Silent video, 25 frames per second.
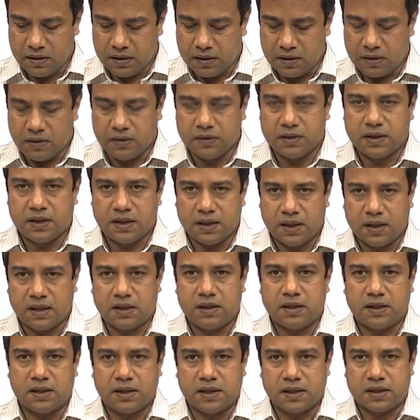Along the
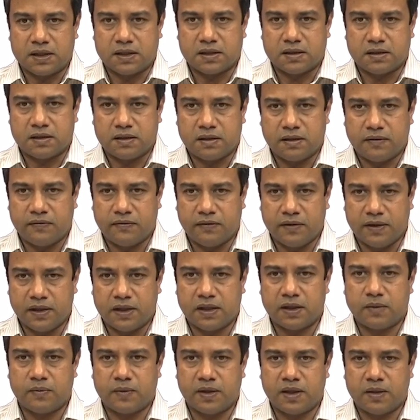r direction, if you
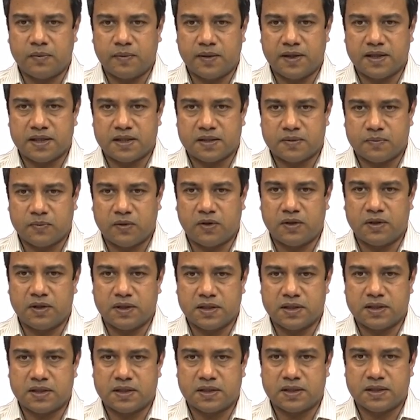increment by a small
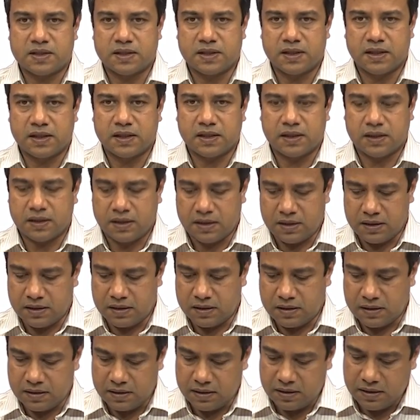distance delta
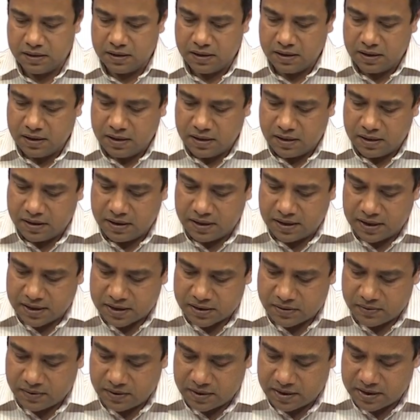r, the
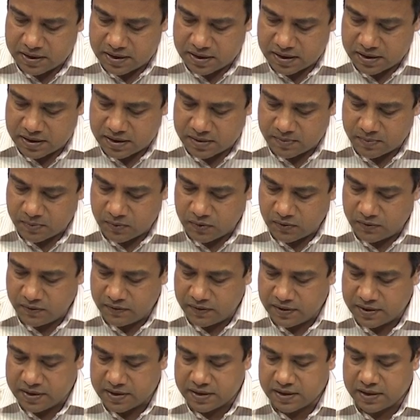actual distance
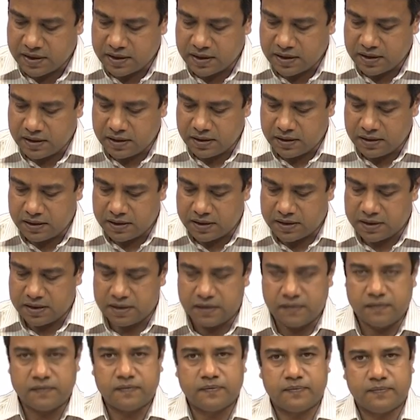moved is delta r
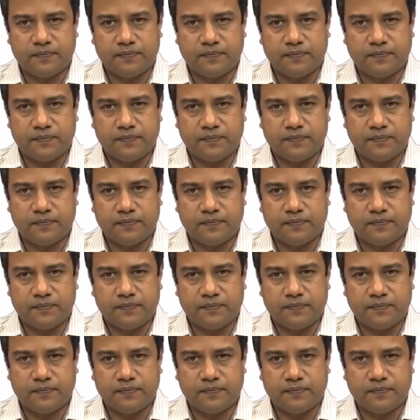itself.